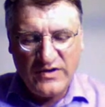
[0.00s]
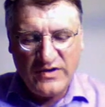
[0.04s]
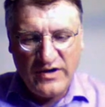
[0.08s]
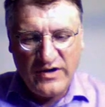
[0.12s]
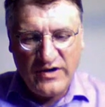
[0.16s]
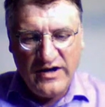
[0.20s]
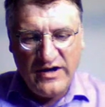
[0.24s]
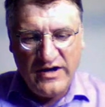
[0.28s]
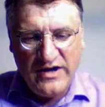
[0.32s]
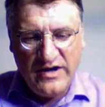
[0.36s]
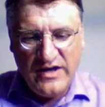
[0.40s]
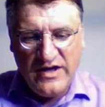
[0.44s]

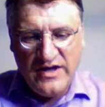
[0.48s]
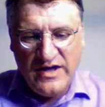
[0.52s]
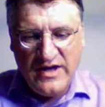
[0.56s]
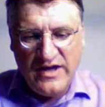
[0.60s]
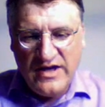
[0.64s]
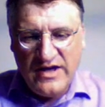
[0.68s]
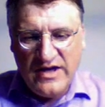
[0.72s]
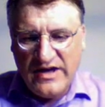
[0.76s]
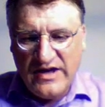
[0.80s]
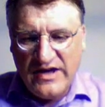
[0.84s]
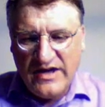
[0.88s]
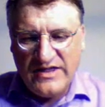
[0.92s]
Okay.
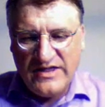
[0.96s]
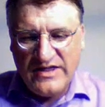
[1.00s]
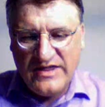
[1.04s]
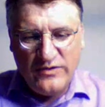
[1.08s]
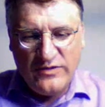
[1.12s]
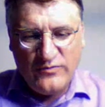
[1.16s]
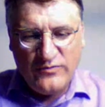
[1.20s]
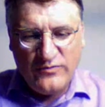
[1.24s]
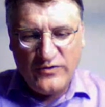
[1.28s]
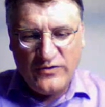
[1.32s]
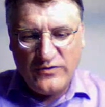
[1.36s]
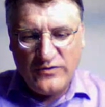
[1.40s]
And
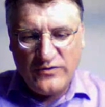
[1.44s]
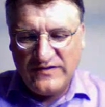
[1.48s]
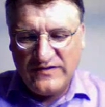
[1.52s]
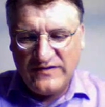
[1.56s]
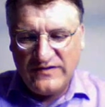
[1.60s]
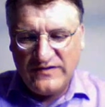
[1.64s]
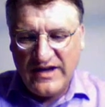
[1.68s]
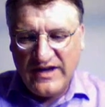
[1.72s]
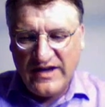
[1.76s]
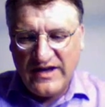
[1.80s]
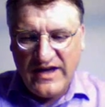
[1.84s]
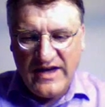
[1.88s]
then we could
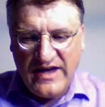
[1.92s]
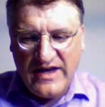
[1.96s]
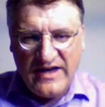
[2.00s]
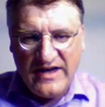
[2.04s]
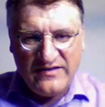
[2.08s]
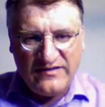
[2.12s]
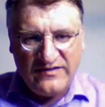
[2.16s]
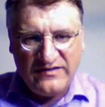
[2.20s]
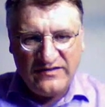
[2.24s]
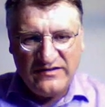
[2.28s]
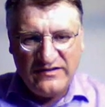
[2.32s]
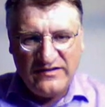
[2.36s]
say
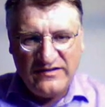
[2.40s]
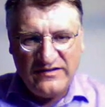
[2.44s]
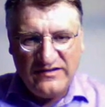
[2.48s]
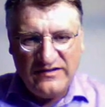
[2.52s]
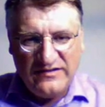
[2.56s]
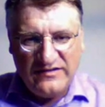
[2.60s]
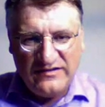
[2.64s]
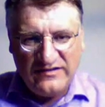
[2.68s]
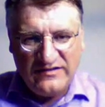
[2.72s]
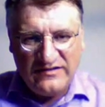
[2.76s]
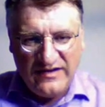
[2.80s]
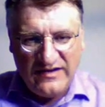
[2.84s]
S
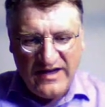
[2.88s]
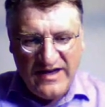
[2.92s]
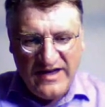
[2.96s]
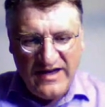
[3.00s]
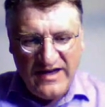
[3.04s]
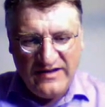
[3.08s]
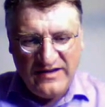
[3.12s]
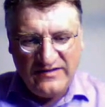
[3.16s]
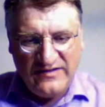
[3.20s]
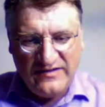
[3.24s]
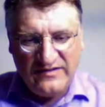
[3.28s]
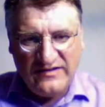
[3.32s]
is
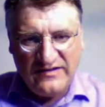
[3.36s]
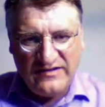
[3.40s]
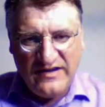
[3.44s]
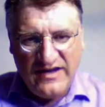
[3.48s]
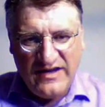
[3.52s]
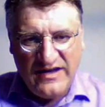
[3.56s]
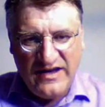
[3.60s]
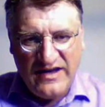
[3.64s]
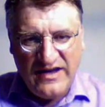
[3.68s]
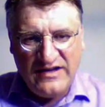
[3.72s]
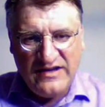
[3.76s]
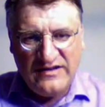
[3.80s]

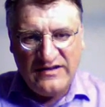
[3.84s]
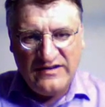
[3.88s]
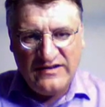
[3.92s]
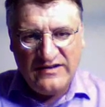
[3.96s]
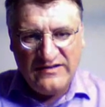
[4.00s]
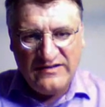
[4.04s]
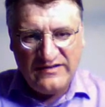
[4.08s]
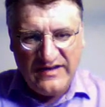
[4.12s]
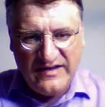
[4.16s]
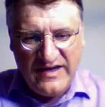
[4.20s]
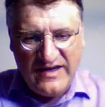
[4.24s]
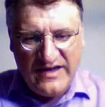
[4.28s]
S, A
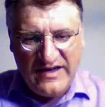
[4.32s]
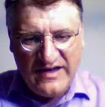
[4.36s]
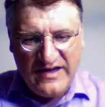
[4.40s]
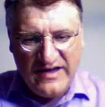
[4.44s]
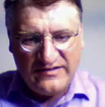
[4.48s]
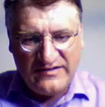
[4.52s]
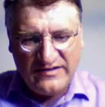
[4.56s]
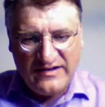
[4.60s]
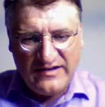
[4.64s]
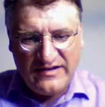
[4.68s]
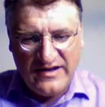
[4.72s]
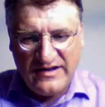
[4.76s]
is
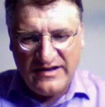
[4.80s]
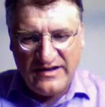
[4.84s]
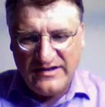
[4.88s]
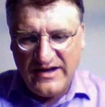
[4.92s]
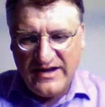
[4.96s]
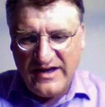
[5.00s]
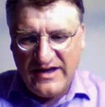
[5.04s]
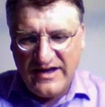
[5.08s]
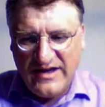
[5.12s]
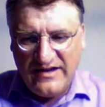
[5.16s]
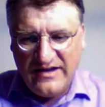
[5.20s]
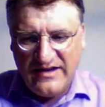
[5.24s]
S, and
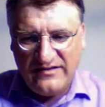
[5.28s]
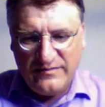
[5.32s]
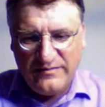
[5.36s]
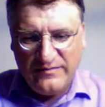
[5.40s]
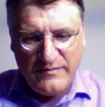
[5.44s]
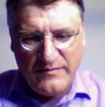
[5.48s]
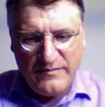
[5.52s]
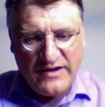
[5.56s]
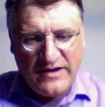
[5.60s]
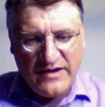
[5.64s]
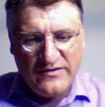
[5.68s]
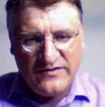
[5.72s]

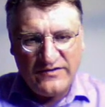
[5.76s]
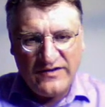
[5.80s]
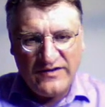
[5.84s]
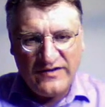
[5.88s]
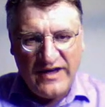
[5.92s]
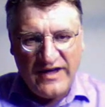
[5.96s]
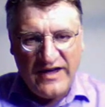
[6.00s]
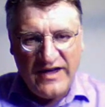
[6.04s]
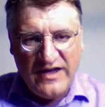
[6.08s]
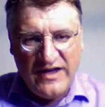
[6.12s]
S minus